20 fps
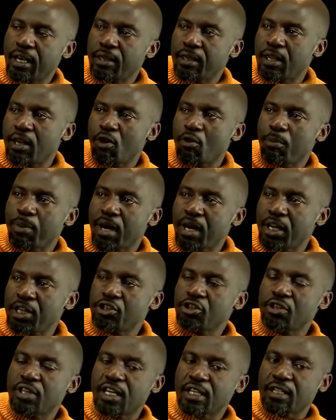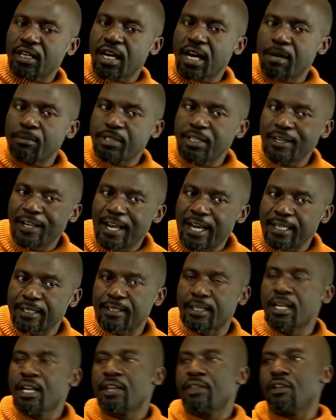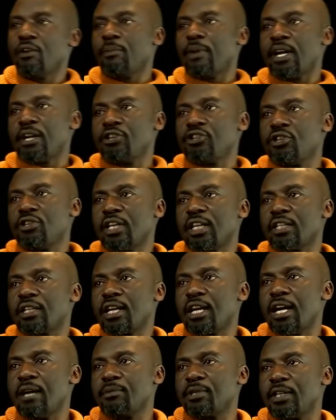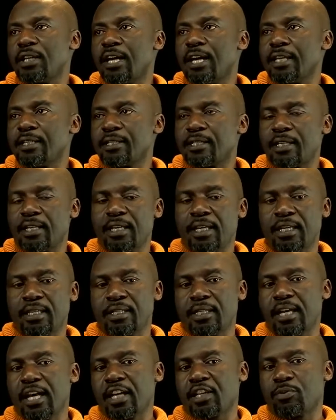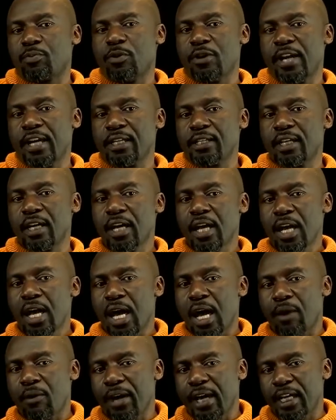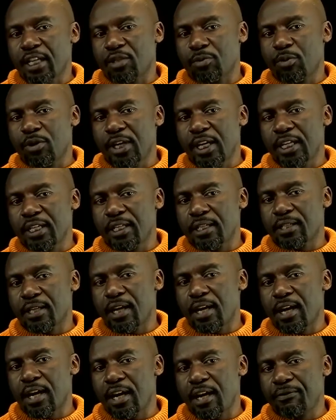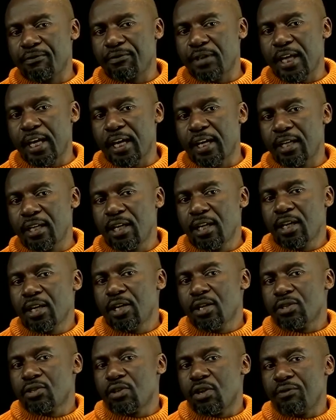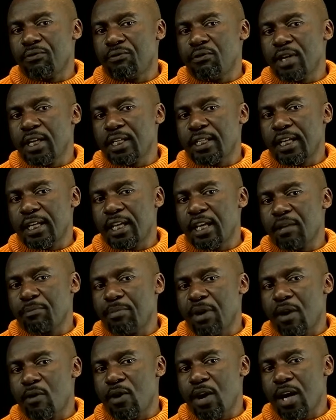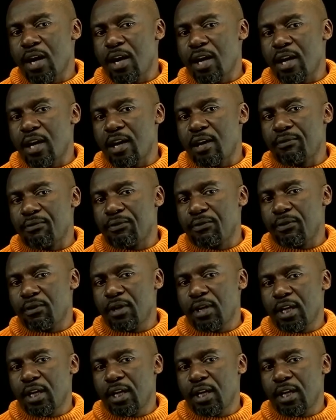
operation that comes last. The operation that comes last is exponent. Our exponent is a half there. So if we are taking power half,